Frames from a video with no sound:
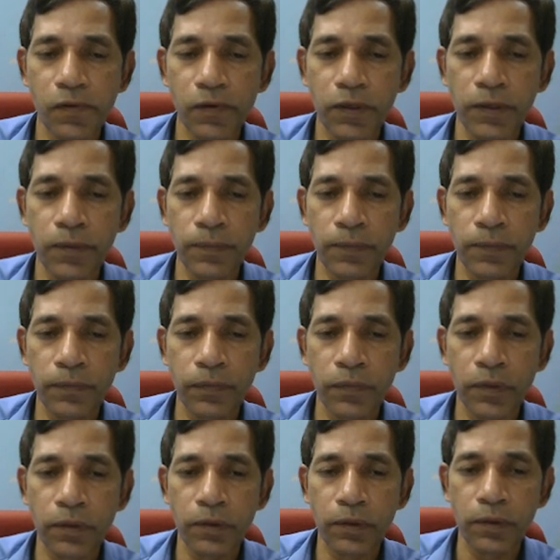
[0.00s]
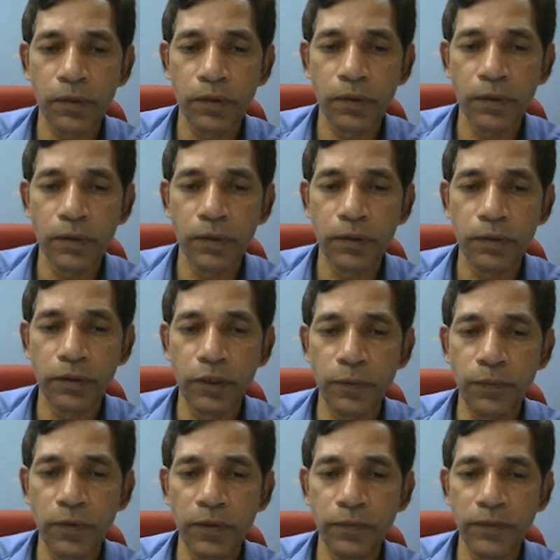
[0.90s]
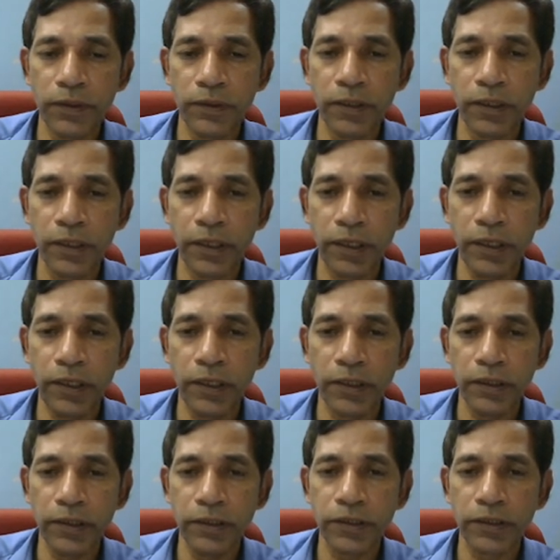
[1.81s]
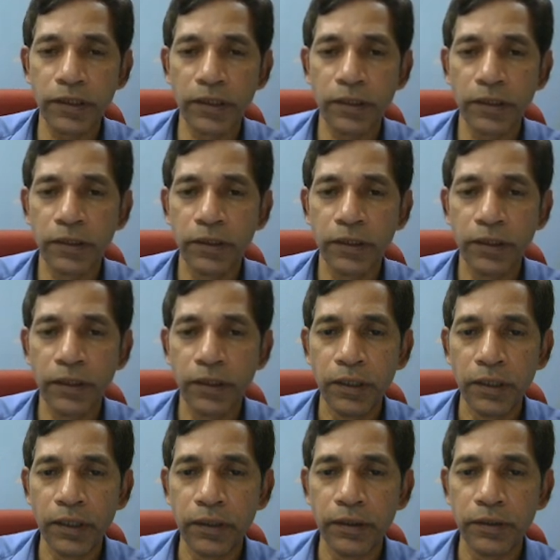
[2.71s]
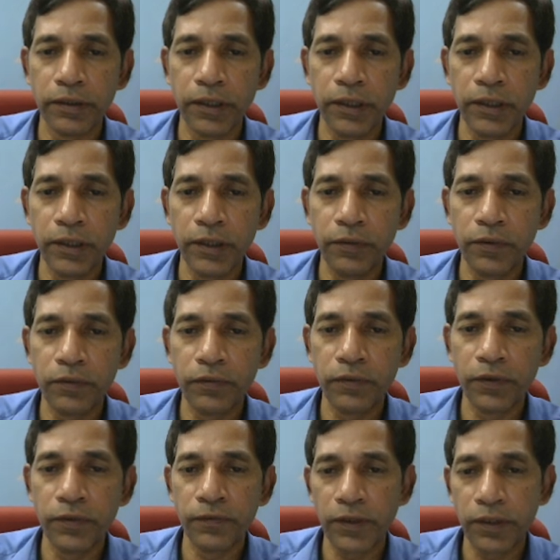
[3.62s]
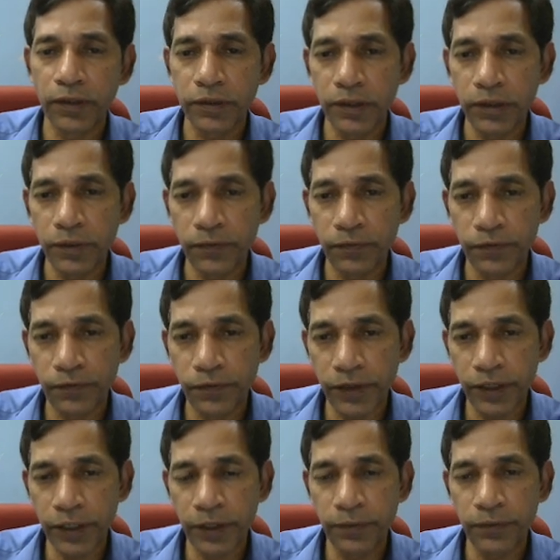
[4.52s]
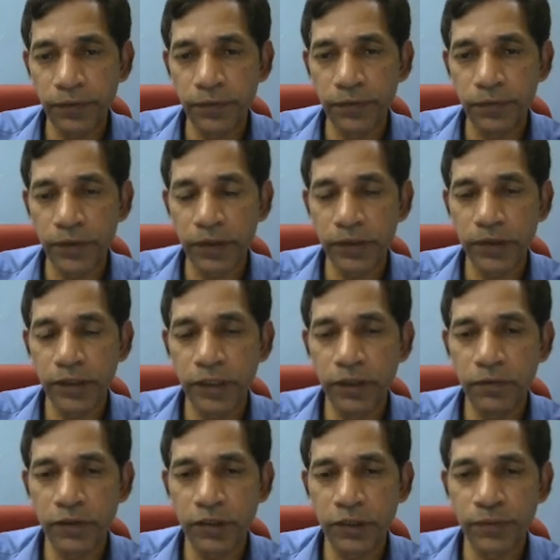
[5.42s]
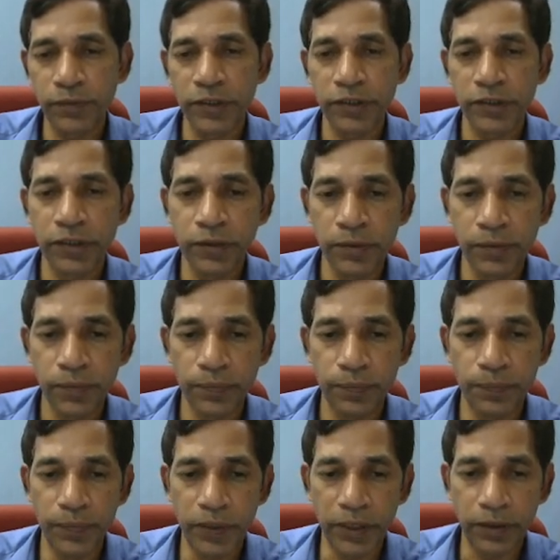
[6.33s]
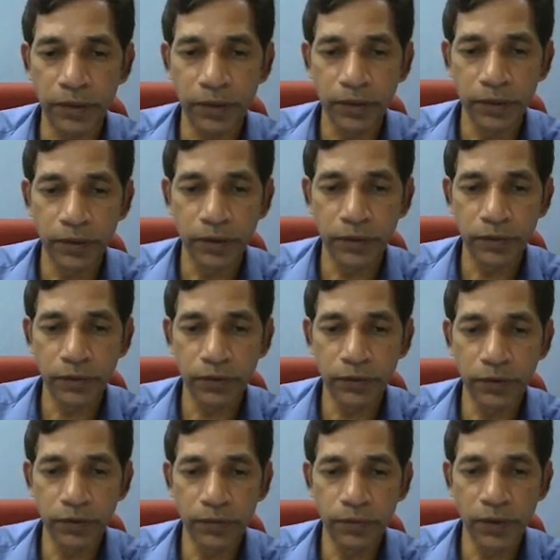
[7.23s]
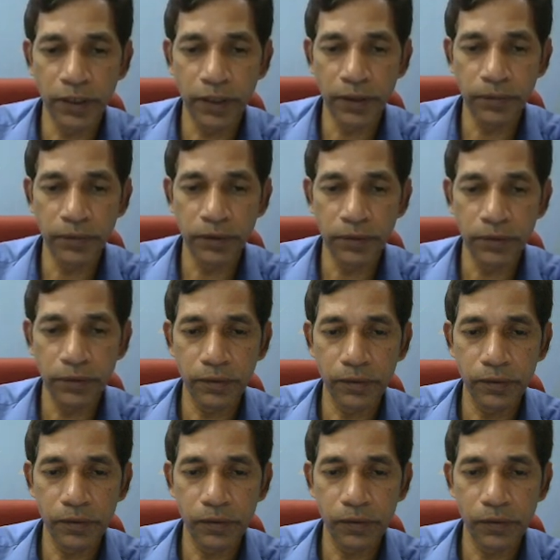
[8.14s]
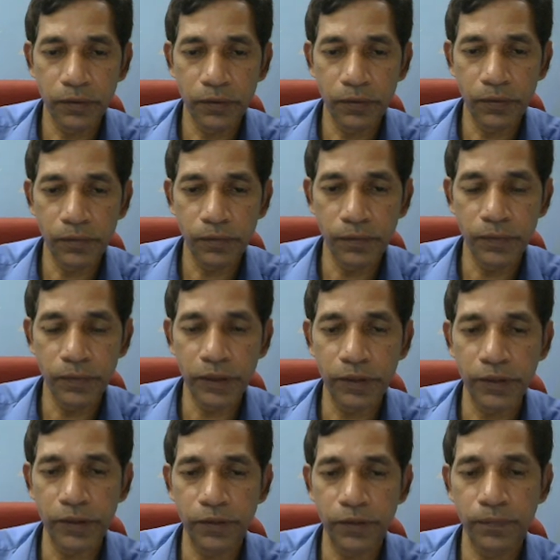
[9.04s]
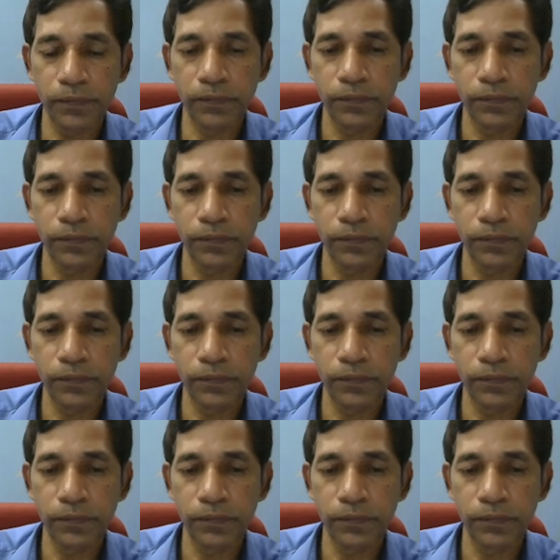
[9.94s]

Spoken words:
okay, triple B, then A Kleene star, then you are going for the 5 for the regular expression B. So you will have the B here.